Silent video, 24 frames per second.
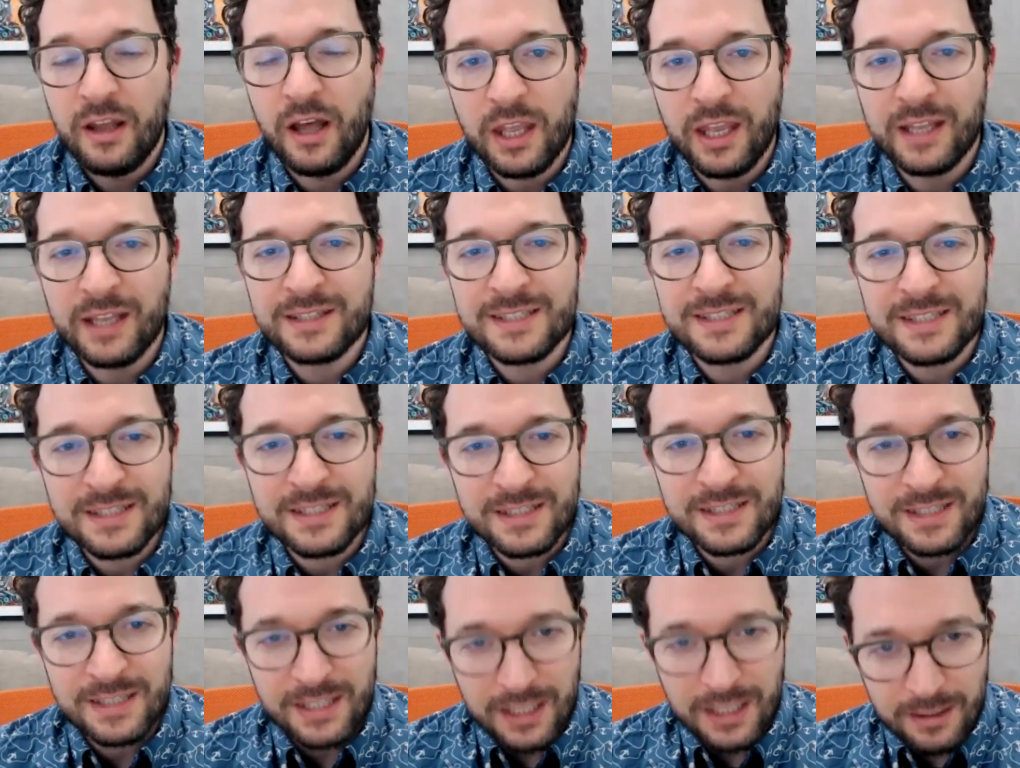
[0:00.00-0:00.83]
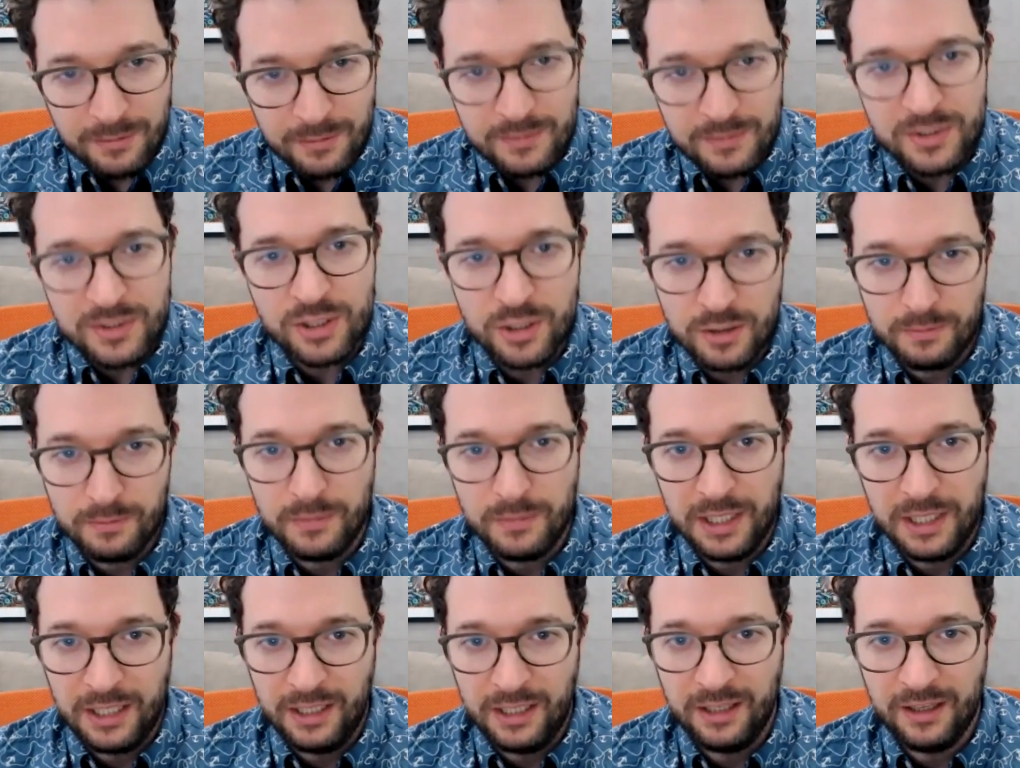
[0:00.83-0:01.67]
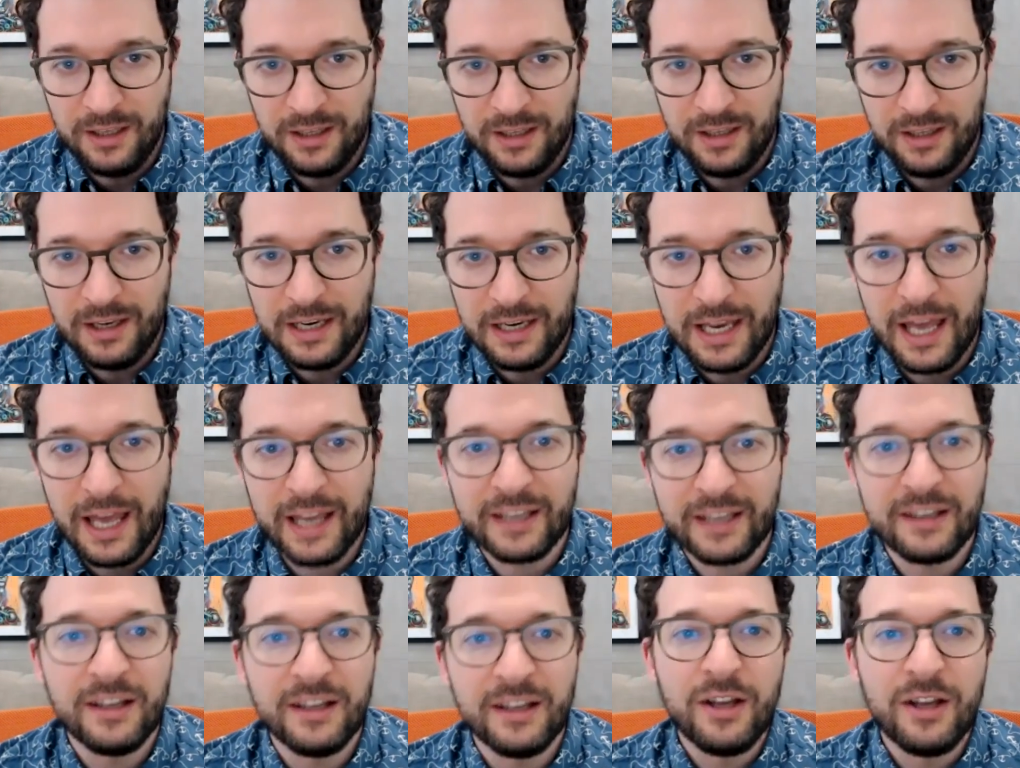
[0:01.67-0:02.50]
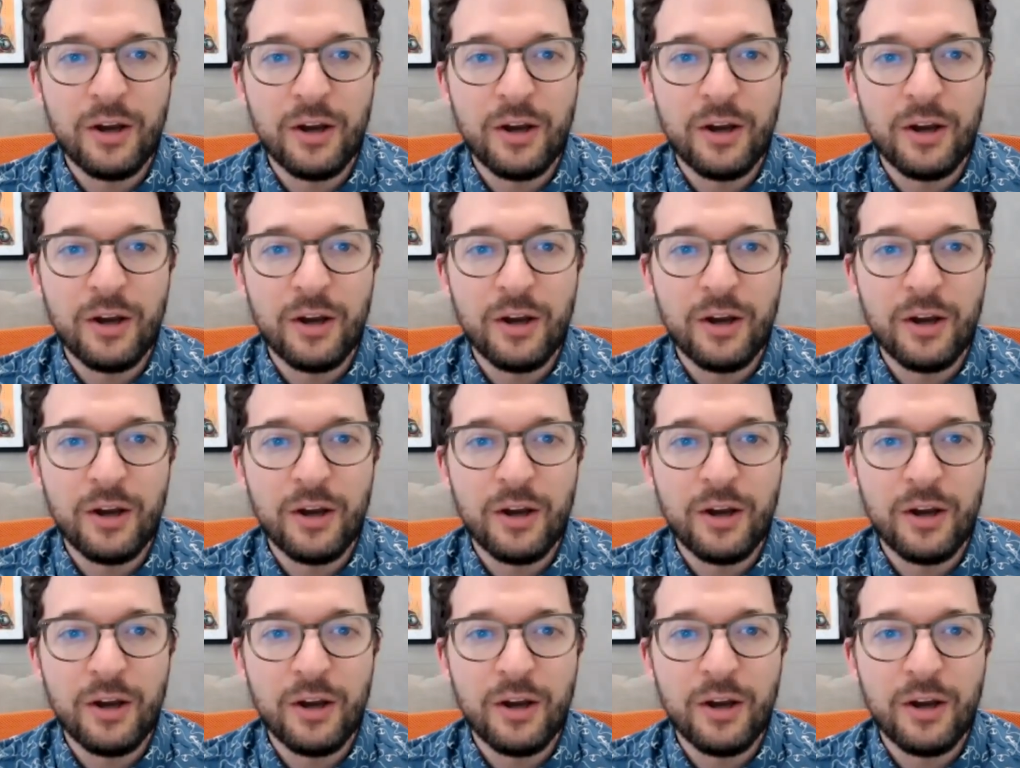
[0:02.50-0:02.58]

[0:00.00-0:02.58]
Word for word: it seems to me like